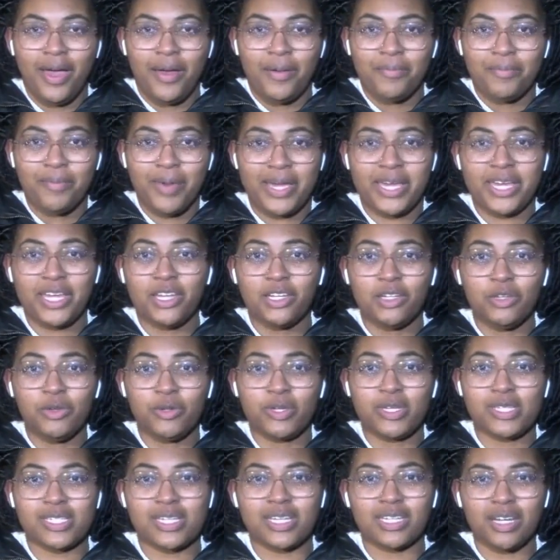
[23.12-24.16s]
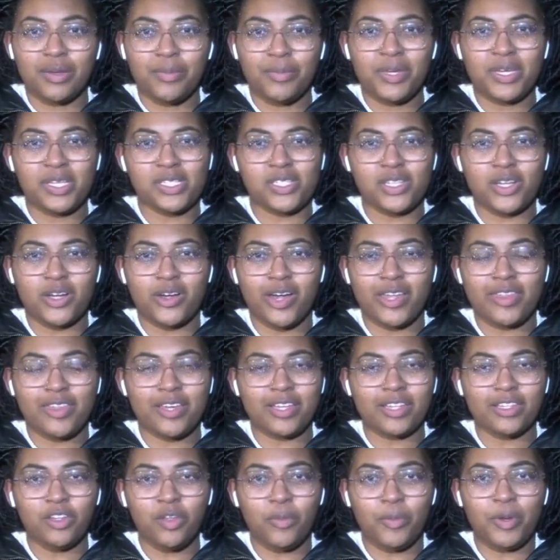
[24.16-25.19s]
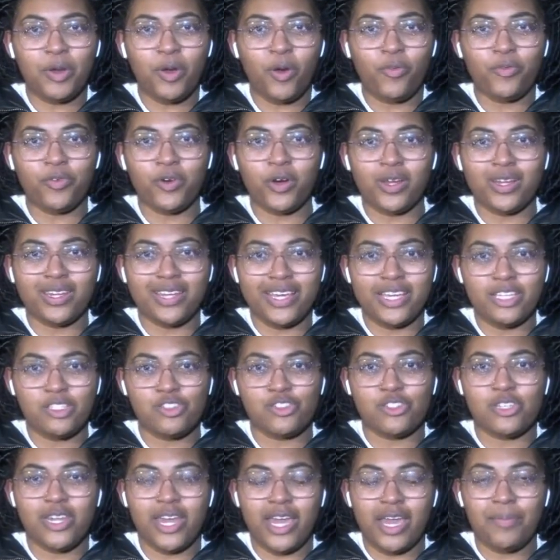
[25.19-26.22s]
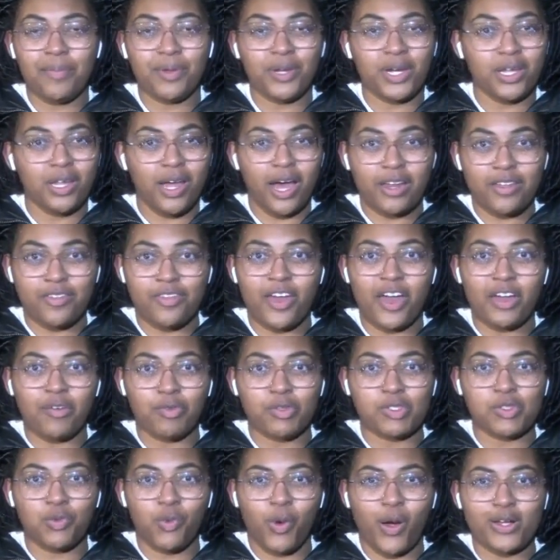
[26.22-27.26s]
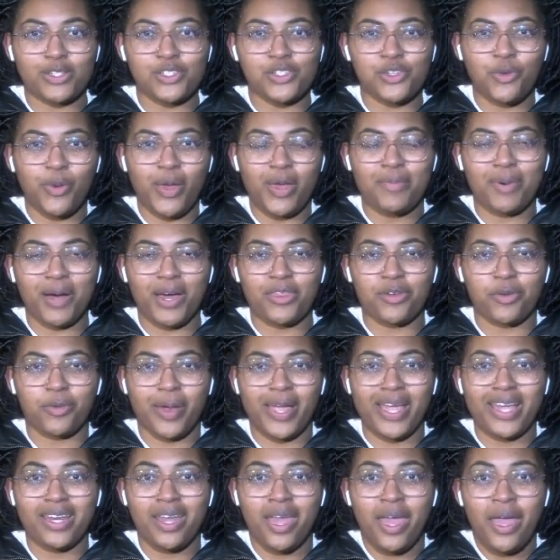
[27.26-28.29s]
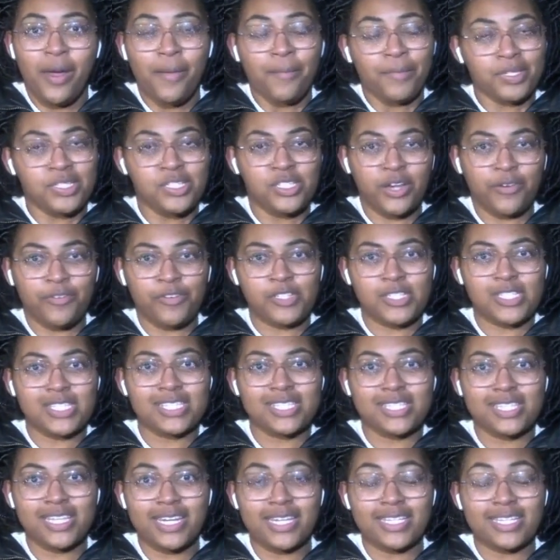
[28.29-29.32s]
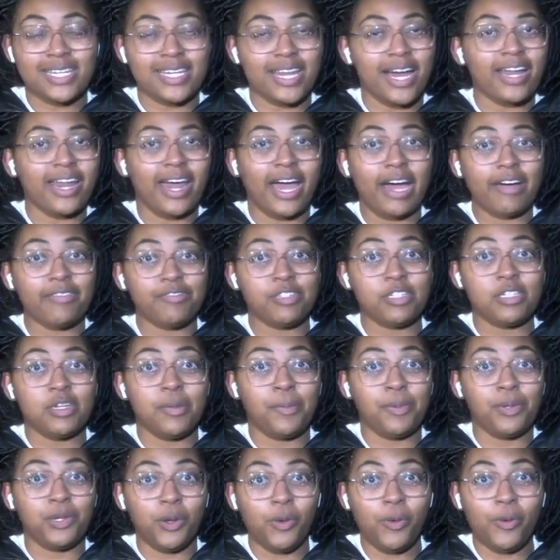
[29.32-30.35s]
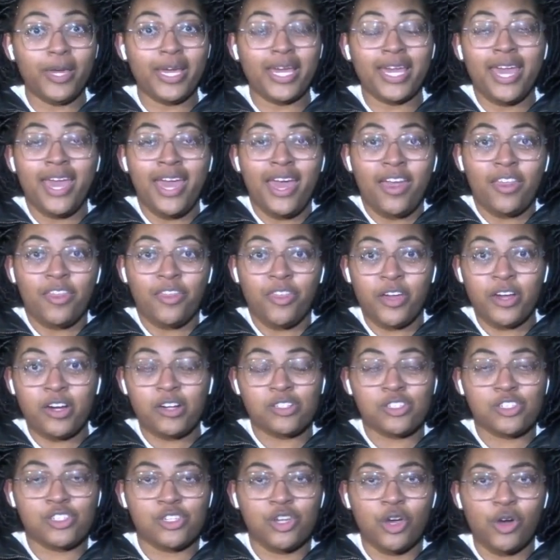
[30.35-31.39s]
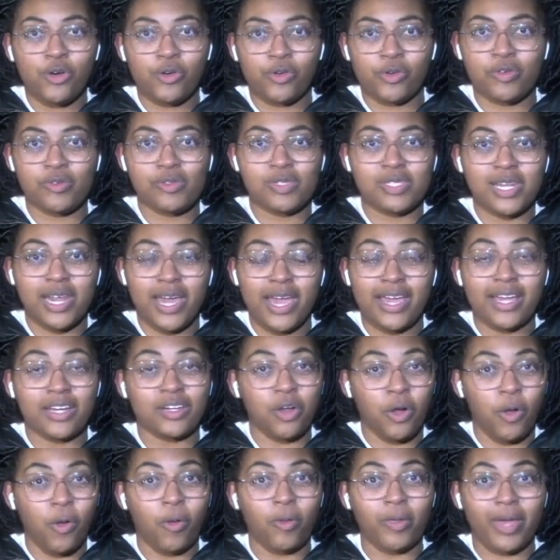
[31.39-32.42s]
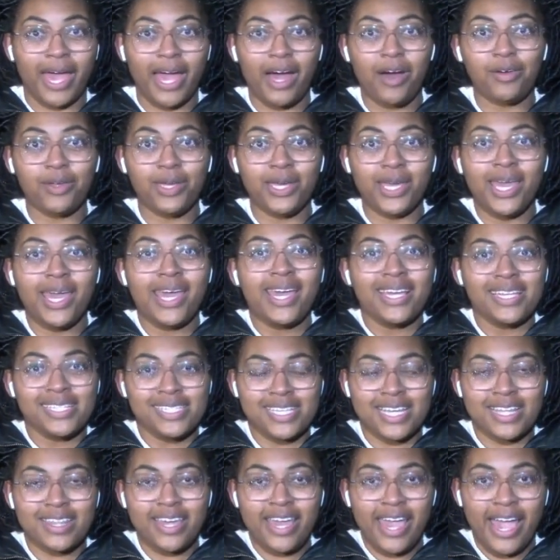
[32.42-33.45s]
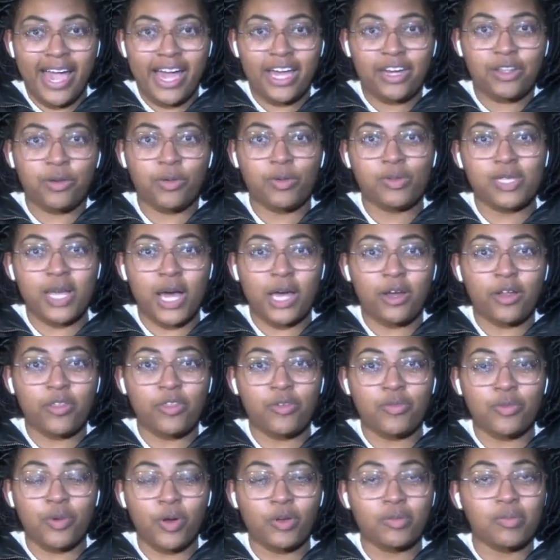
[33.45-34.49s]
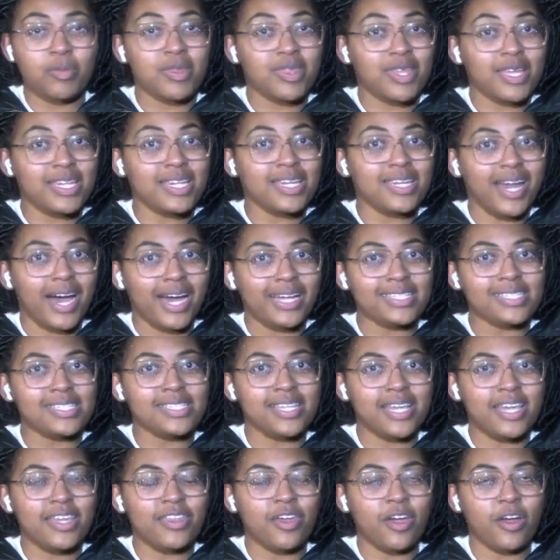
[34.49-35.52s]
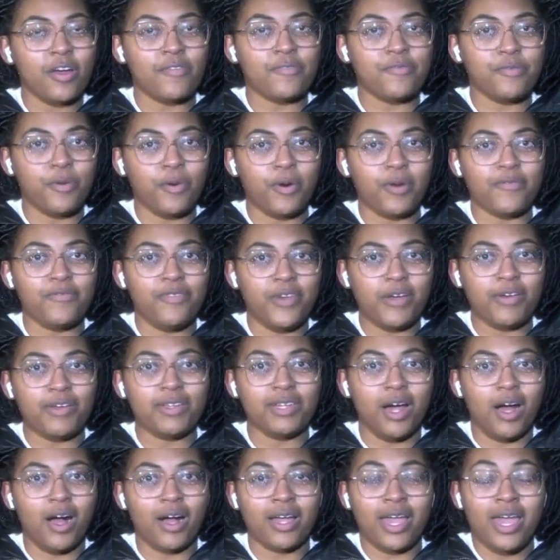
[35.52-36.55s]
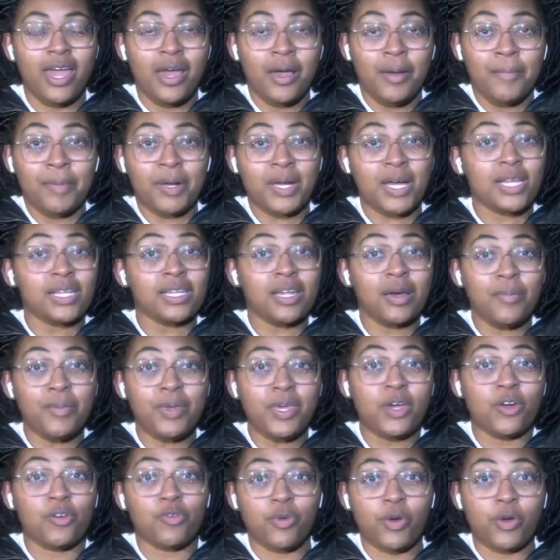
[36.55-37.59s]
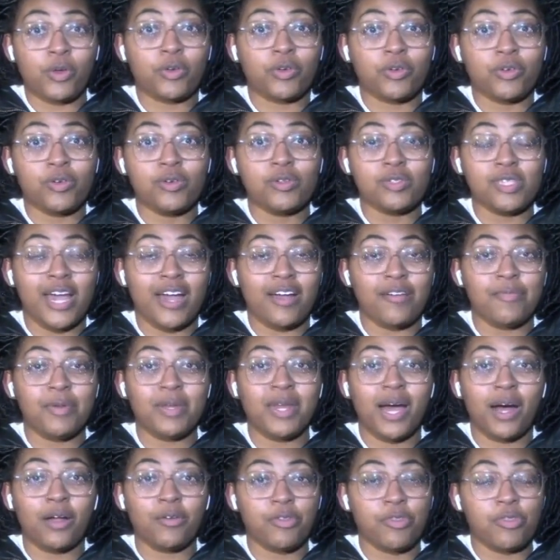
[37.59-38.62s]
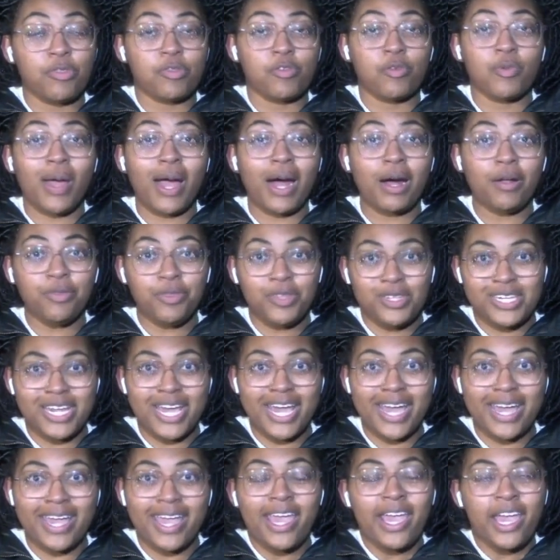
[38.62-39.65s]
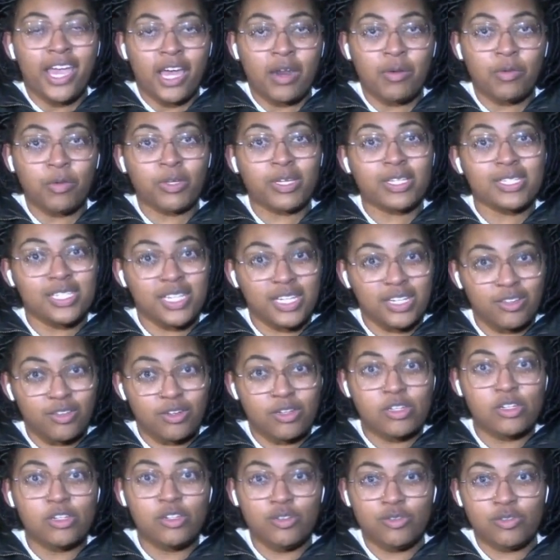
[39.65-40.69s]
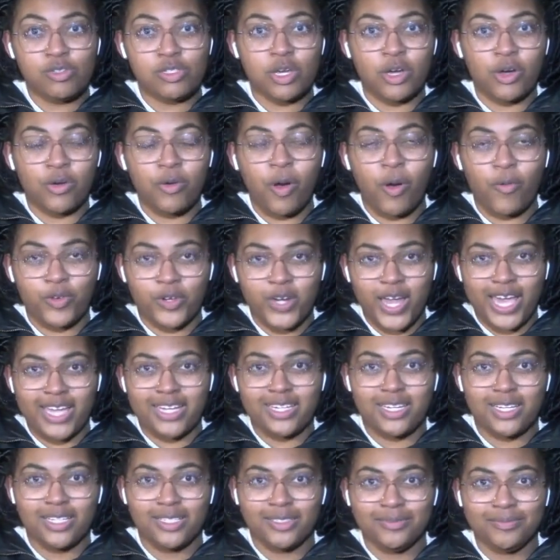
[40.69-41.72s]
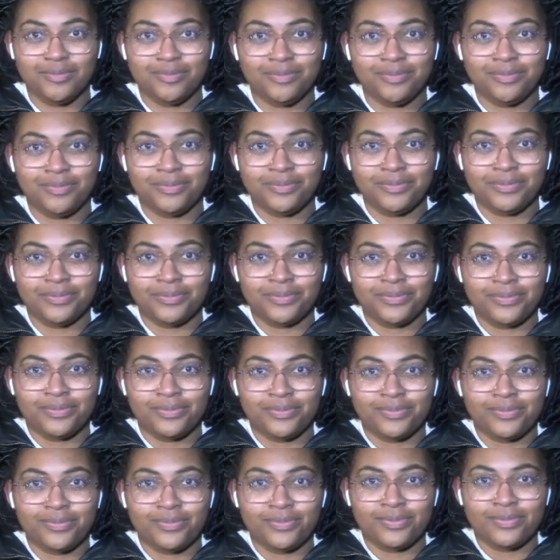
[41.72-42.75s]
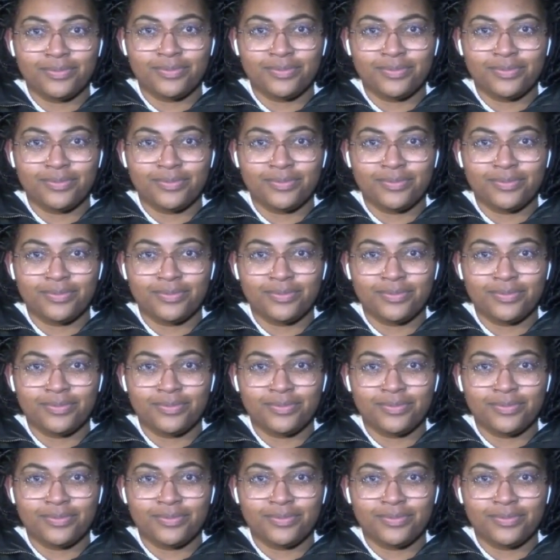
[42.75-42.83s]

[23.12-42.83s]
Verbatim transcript: Megan Lucas, Columbia saw, I think, a little bit over an inch today, but a lot of that was washed away by the rain. But Jefferson City did not have to deploy their snow crews today, and Cole County said they had crews out on the road, but they did not stay there for very long. But Columbia road crews have been out throughout the day and will continue to do so overnight. Columbia